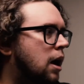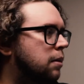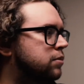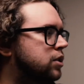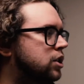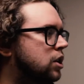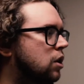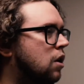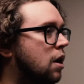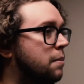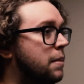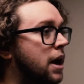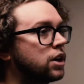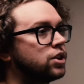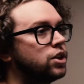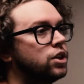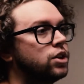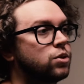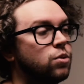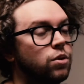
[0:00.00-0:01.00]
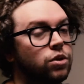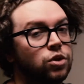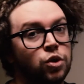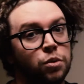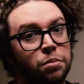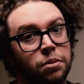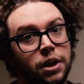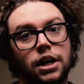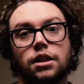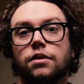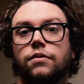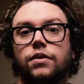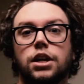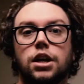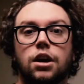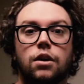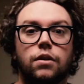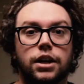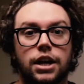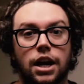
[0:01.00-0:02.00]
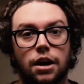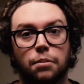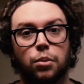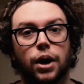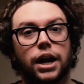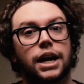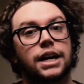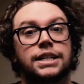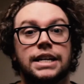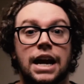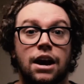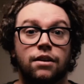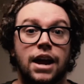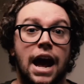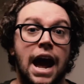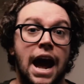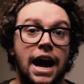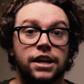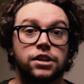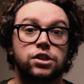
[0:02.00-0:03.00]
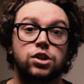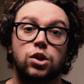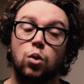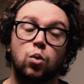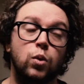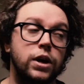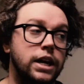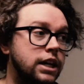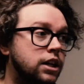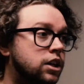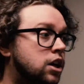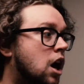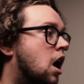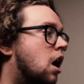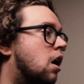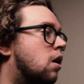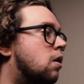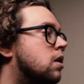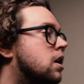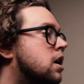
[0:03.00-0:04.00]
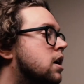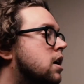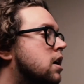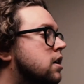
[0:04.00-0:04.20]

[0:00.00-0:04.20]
So I'm actually just going to play the video and kind of break it down as we go.